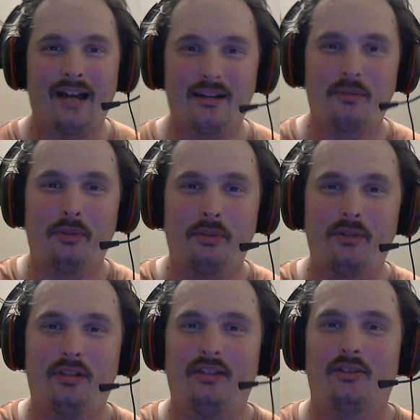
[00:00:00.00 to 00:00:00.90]
Out of the
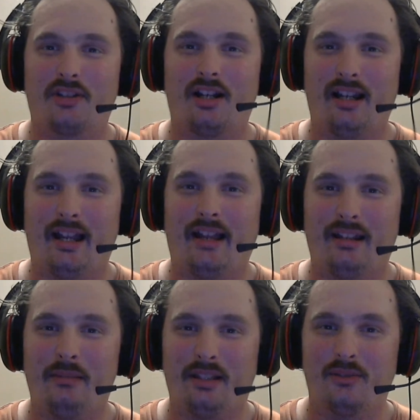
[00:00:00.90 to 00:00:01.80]
blue, clear sky, I
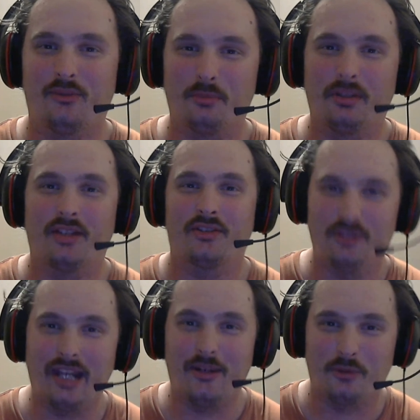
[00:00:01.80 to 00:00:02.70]
get a message from
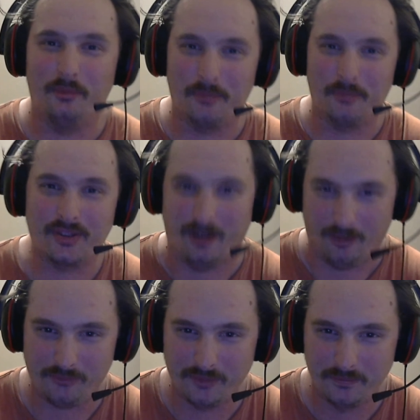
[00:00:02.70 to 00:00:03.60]
Dustin Tatro
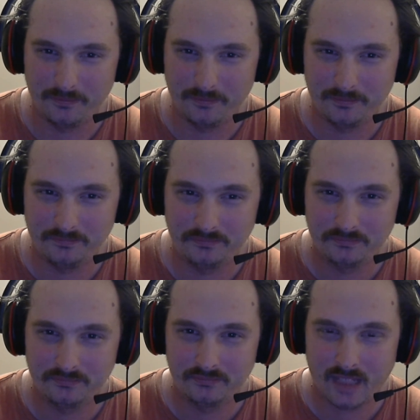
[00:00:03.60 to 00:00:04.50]
himself.
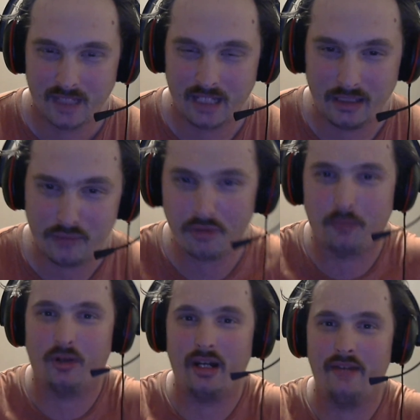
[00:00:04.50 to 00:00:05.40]
And this was
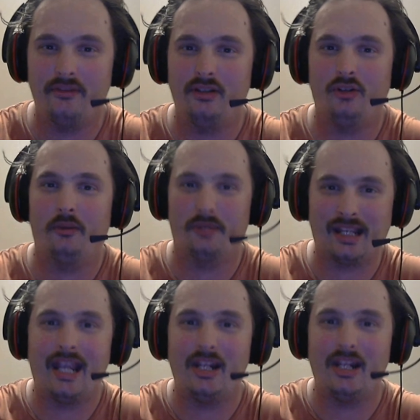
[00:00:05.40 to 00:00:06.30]
before I even knew he was
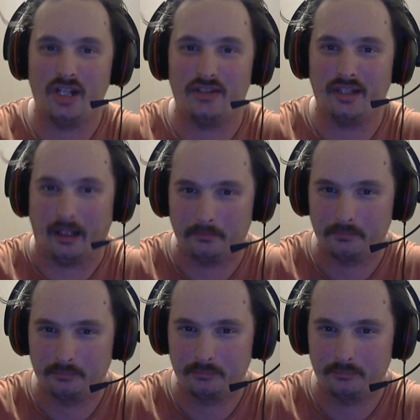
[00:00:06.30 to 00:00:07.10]
at KG&Z.